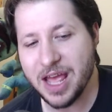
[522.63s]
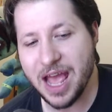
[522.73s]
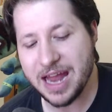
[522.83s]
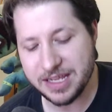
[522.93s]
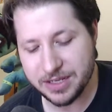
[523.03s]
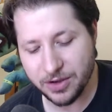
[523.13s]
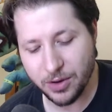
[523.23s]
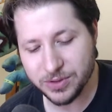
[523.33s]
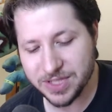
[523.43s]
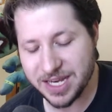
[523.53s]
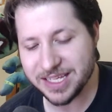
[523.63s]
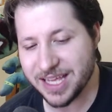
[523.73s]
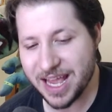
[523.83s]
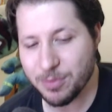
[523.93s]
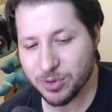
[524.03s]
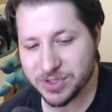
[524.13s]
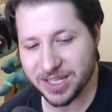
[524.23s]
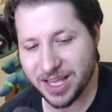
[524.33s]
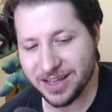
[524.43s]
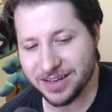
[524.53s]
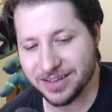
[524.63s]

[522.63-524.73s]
and he goes and he gambles again,